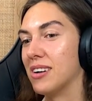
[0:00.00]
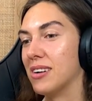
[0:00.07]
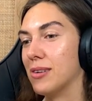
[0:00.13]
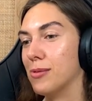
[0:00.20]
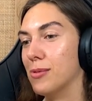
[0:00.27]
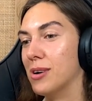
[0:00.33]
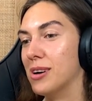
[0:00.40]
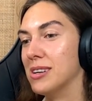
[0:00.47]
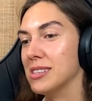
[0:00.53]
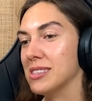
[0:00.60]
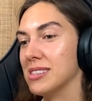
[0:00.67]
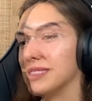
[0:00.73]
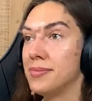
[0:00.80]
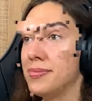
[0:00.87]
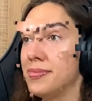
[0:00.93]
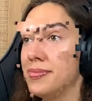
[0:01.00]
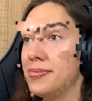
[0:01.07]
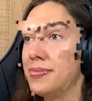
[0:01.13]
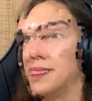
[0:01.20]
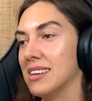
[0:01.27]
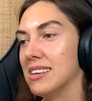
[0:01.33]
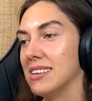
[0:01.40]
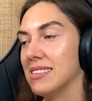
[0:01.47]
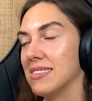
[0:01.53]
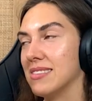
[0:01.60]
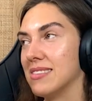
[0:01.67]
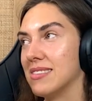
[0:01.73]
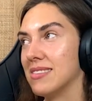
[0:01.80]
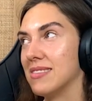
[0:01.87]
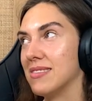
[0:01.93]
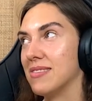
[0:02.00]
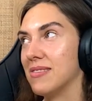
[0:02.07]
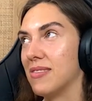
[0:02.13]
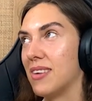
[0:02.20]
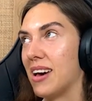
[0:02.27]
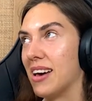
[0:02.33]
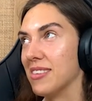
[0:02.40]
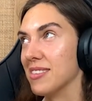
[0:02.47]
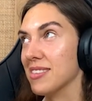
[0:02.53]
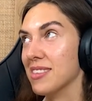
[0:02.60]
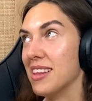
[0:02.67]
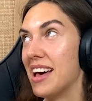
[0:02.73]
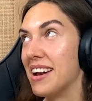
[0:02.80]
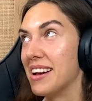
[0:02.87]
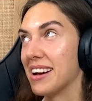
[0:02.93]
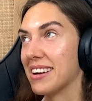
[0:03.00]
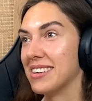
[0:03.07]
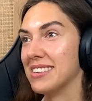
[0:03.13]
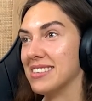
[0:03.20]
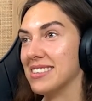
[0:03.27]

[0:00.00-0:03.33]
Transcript: was uh, athletic